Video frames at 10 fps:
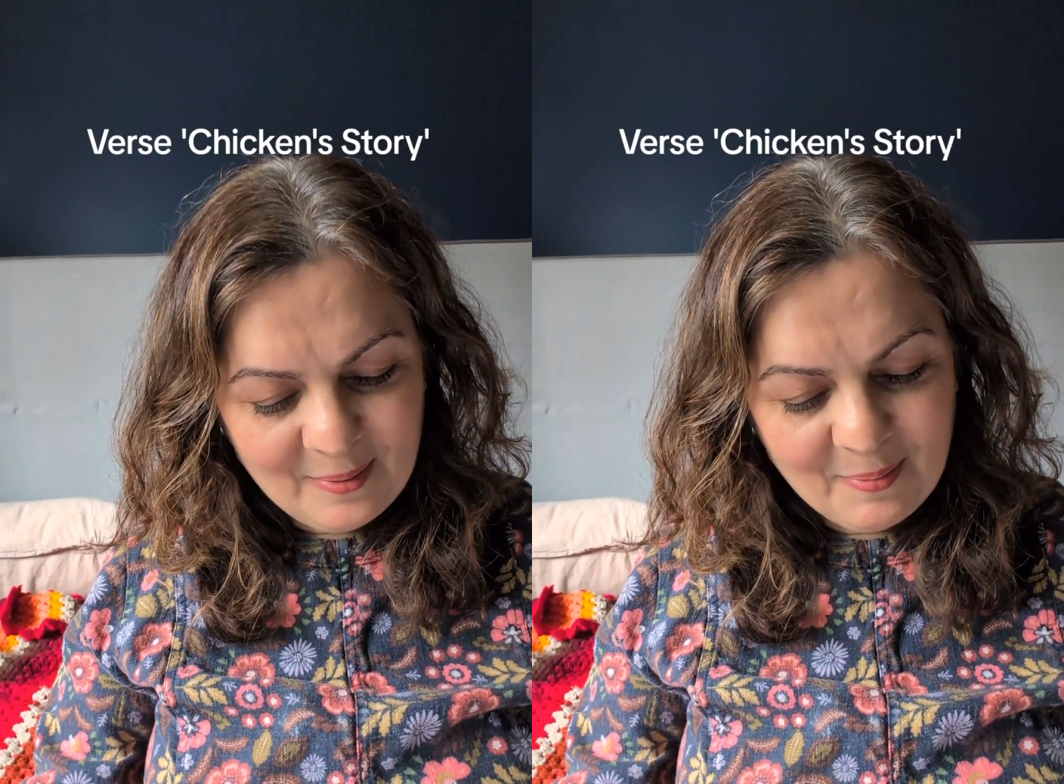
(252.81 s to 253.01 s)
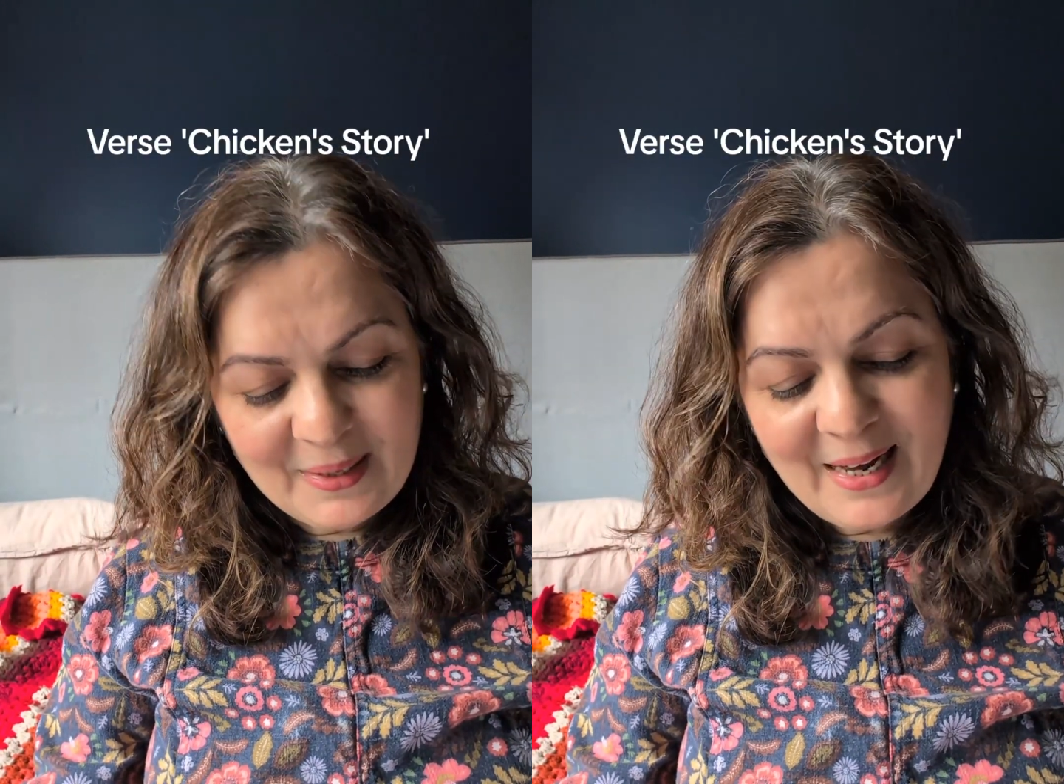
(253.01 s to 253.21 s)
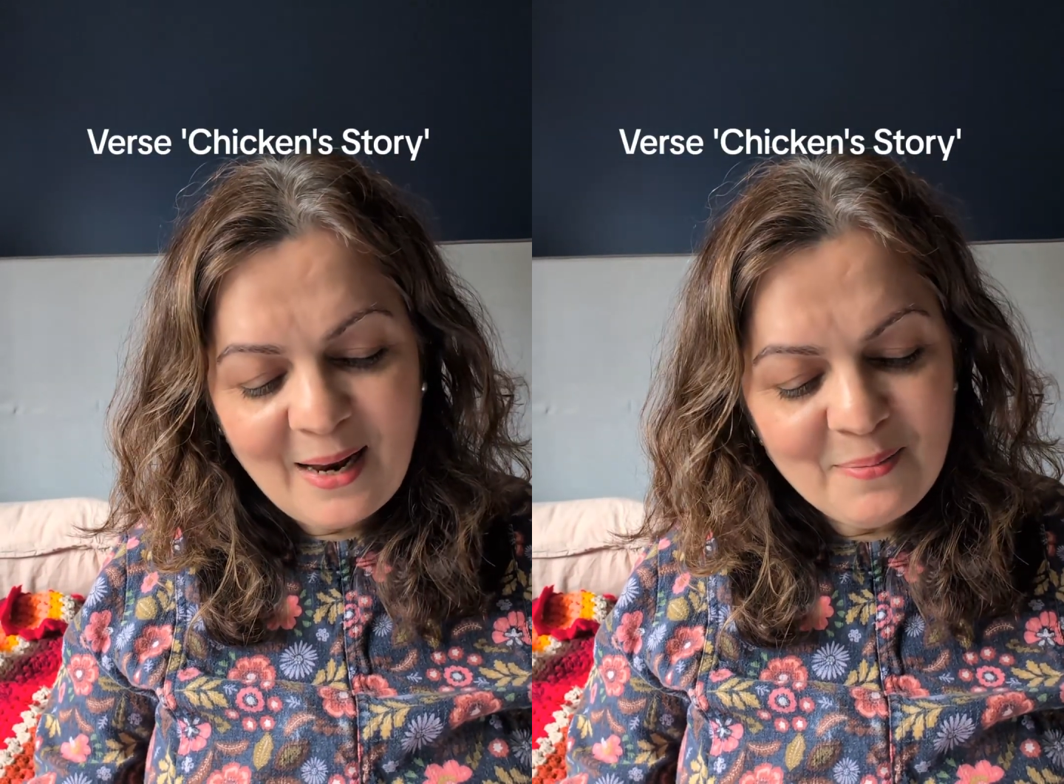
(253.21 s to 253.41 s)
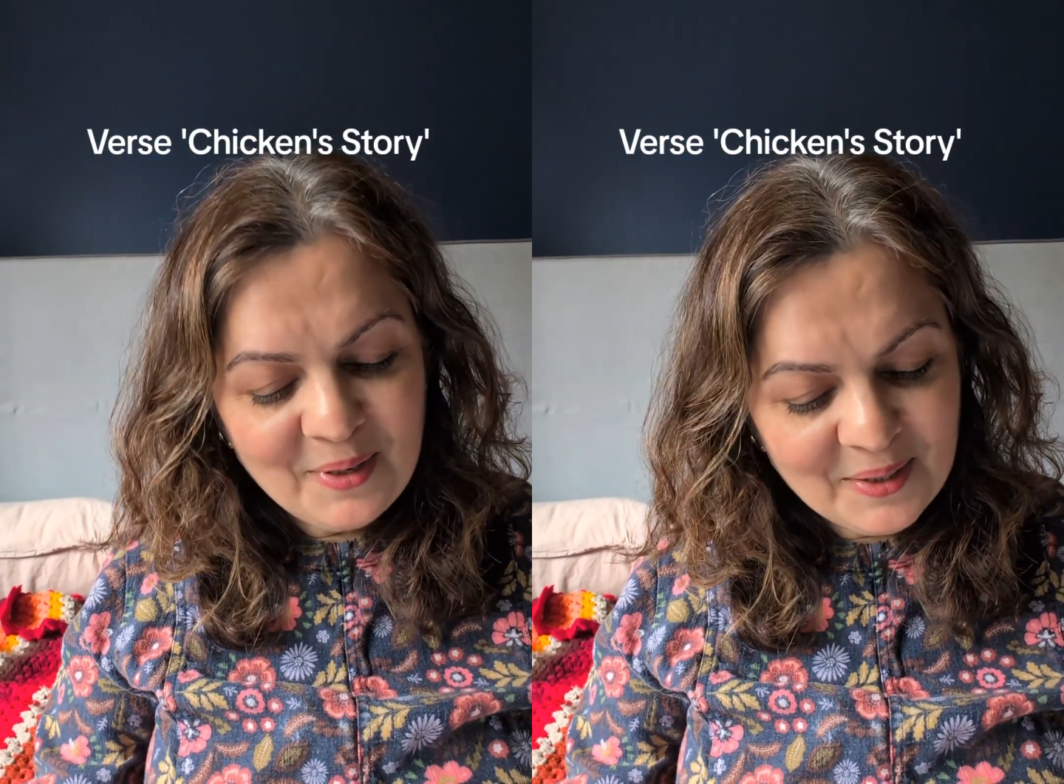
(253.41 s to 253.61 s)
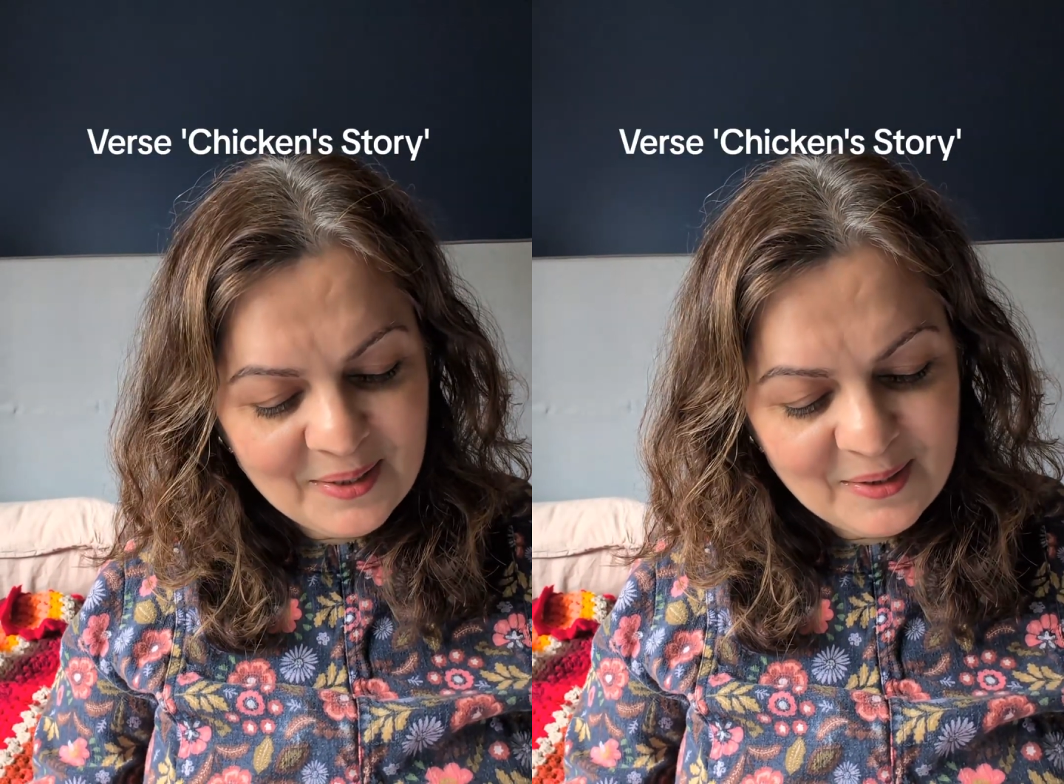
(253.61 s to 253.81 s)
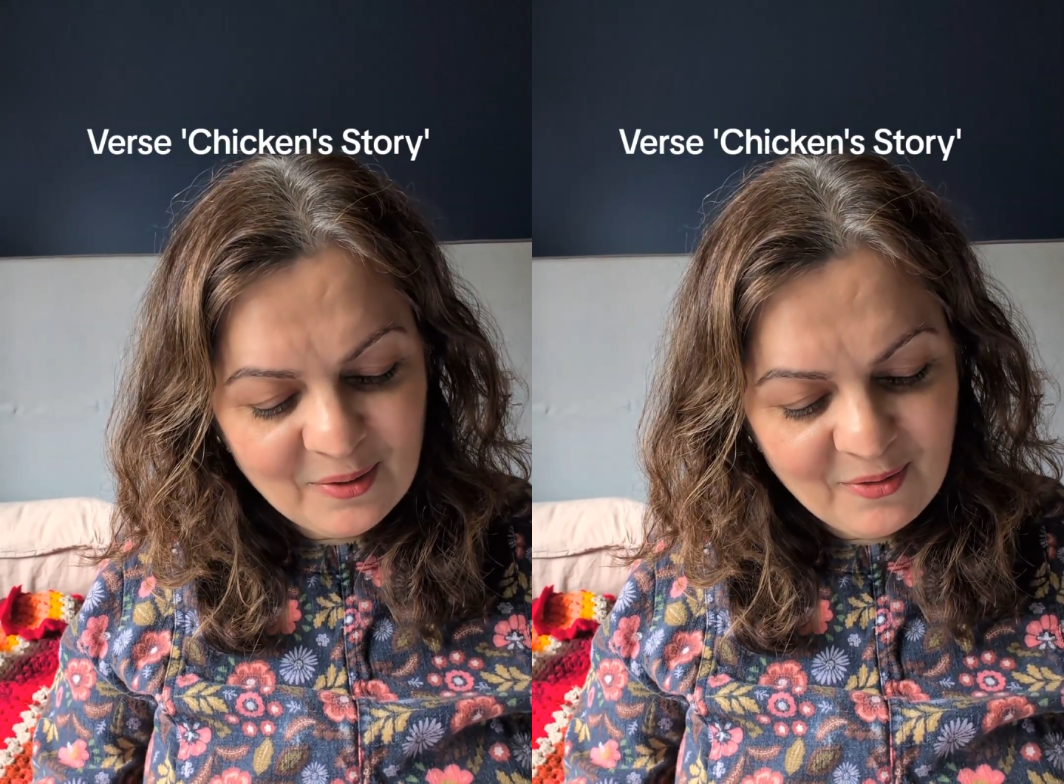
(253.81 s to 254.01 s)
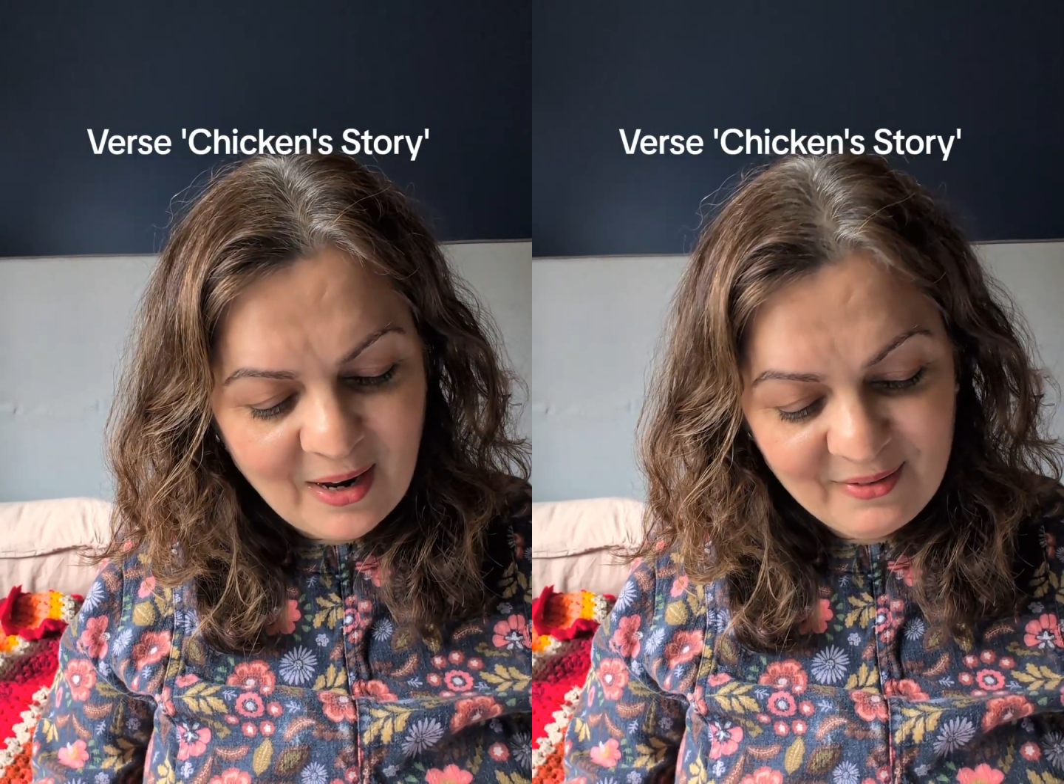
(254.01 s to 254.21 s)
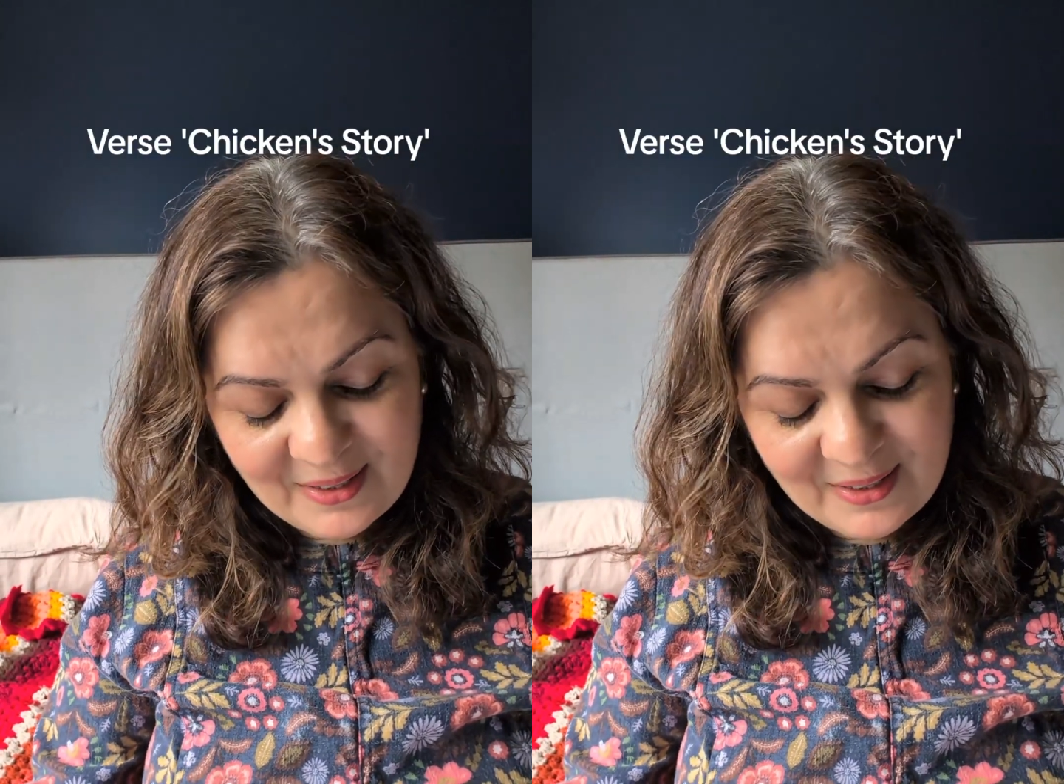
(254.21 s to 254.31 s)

But can miracles of life,